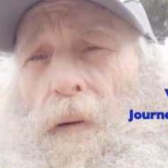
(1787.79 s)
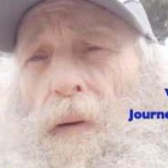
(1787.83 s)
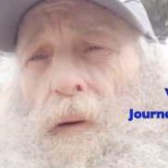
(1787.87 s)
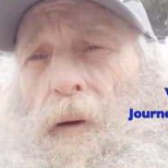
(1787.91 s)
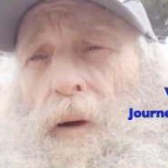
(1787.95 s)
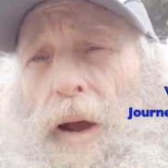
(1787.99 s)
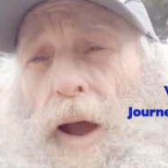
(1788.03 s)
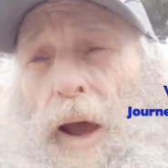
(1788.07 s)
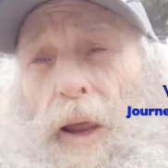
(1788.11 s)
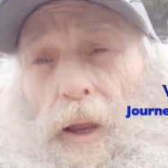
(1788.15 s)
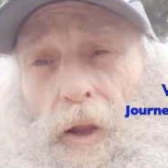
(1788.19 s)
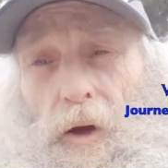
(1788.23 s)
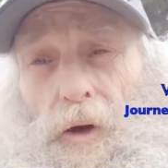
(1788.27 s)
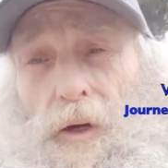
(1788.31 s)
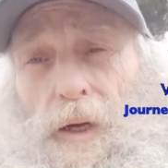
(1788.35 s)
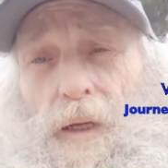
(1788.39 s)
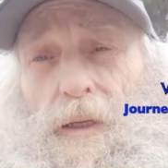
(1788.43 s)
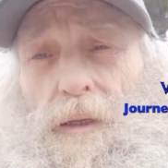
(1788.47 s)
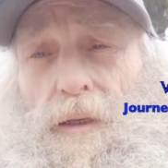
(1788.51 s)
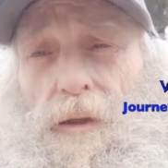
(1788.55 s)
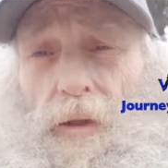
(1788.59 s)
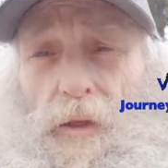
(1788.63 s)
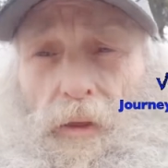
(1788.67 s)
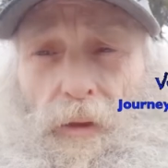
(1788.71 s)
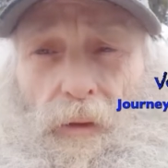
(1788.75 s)
And look at
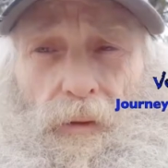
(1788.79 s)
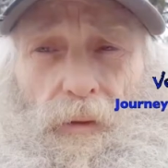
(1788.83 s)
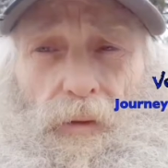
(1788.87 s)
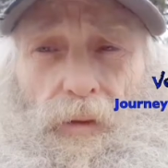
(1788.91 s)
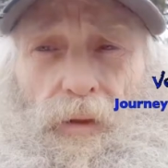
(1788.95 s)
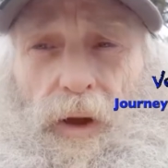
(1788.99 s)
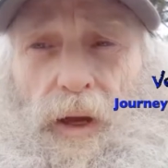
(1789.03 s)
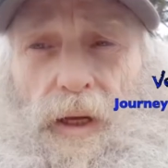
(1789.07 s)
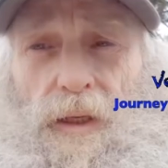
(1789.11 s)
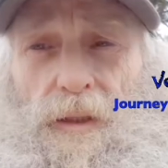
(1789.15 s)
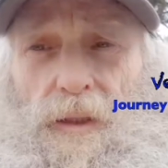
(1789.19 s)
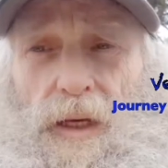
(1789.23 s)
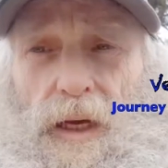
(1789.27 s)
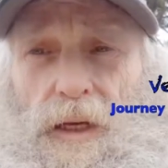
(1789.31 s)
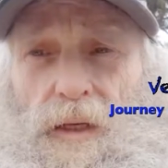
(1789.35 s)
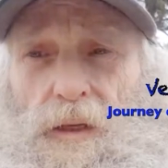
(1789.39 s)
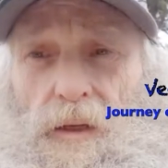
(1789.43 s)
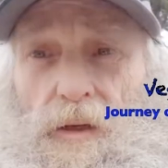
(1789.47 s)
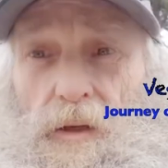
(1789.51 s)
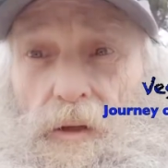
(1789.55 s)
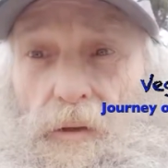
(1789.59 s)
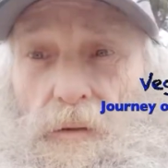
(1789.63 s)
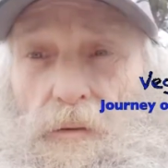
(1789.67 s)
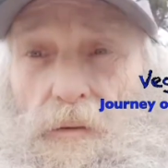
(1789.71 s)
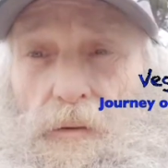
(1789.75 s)
things that
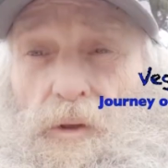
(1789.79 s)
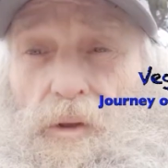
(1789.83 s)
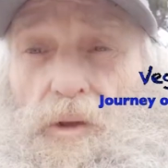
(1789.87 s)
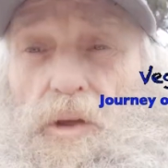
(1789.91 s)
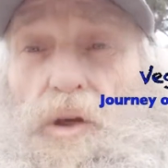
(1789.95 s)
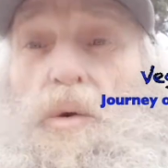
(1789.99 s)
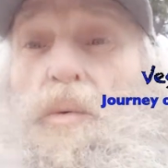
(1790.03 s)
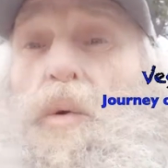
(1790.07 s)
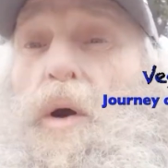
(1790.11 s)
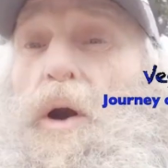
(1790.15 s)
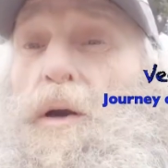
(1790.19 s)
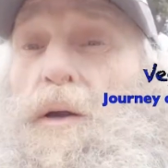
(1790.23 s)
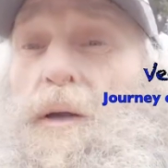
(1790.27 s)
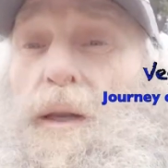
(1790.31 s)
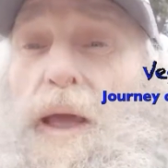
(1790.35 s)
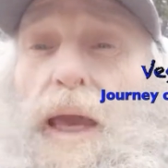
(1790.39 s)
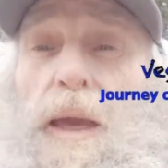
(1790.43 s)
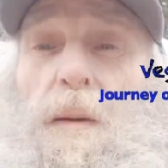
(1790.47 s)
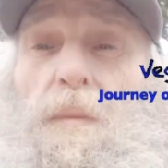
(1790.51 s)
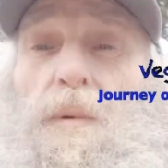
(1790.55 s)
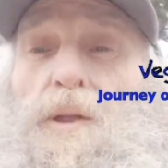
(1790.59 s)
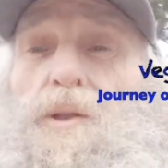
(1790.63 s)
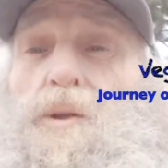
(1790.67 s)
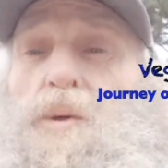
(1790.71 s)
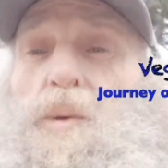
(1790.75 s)
you weren't
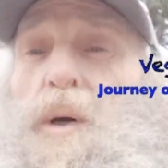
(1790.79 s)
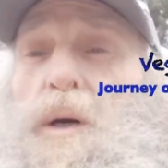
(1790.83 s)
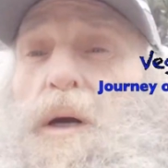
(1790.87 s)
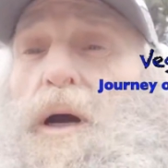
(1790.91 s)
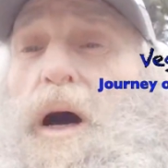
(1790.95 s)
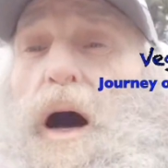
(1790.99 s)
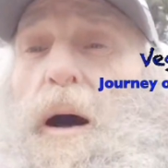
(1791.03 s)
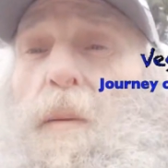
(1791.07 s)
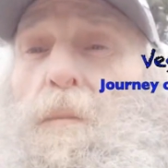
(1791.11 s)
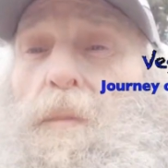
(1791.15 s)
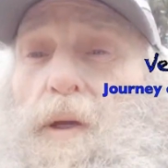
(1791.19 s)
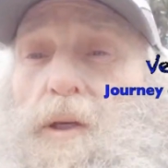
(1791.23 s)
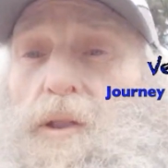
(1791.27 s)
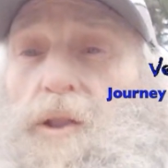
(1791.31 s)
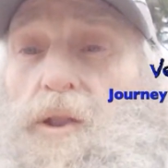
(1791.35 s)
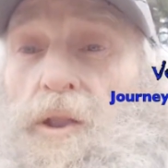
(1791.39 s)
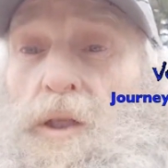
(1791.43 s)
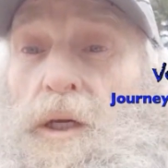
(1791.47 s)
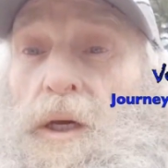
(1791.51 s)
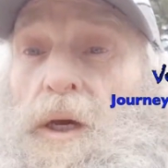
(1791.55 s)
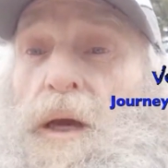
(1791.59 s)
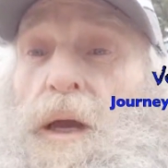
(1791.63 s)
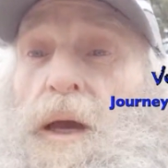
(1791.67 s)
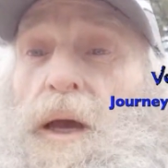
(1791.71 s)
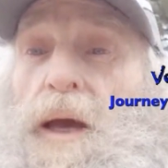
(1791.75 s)
able to accomplish
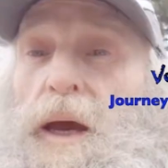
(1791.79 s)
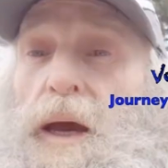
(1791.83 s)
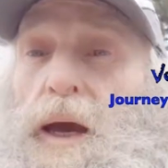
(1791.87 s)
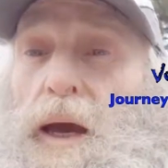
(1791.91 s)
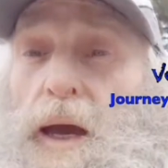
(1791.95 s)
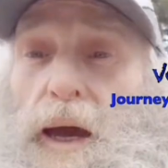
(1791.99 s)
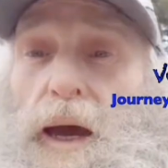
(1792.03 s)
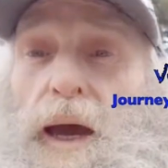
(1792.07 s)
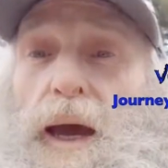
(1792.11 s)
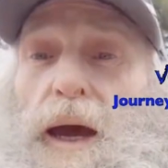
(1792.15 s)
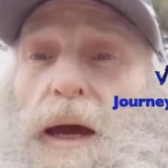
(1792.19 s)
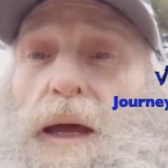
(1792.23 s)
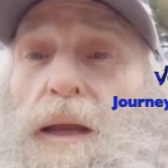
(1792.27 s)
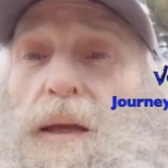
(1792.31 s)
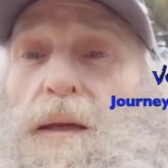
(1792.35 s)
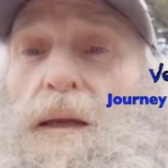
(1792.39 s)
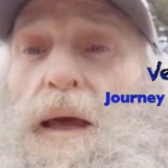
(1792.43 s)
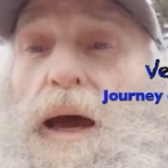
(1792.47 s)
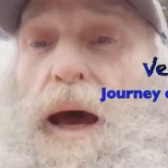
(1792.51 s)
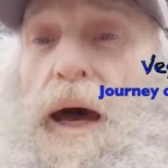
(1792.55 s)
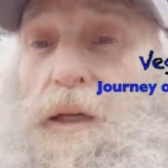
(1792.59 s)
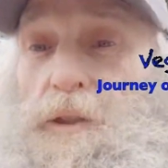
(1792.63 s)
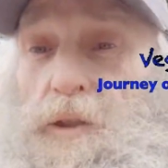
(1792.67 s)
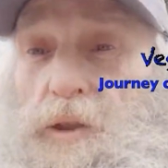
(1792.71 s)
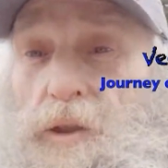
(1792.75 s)
and
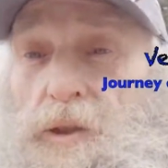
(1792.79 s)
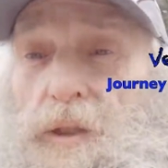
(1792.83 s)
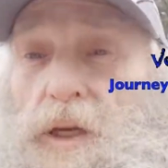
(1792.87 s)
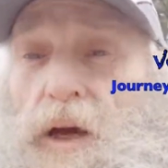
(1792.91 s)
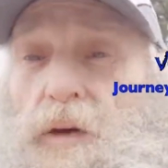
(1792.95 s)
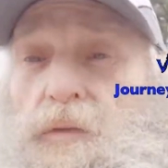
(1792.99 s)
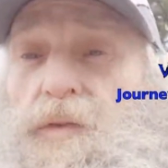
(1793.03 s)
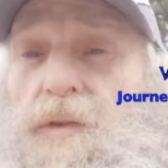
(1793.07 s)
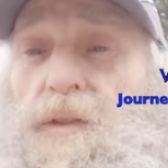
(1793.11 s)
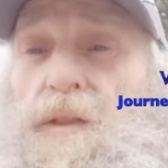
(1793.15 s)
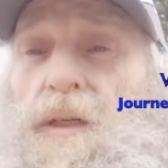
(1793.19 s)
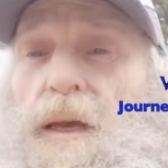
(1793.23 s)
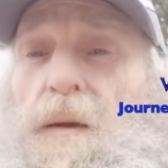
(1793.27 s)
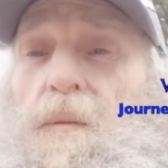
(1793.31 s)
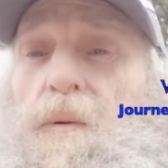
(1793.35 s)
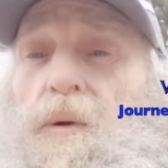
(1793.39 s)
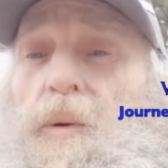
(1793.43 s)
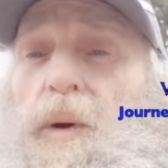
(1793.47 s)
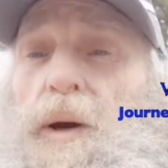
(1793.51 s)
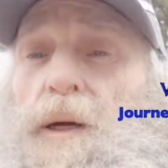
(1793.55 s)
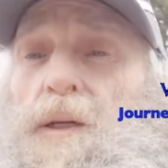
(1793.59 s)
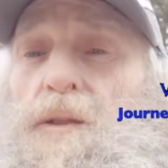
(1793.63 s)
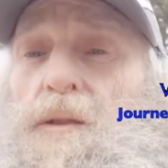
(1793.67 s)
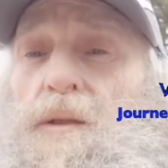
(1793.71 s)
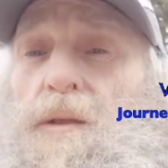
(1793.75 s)
ask yourself the same
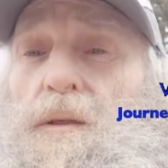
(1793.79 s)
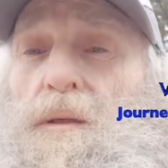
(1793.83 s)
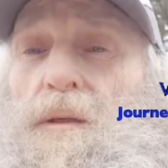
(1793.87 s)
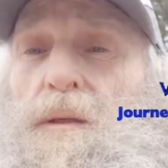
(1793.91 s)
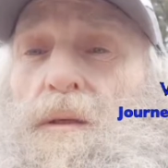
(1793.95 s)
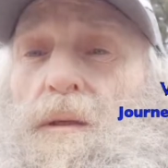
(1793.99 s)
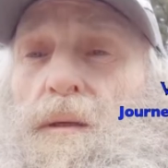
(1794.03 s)
question.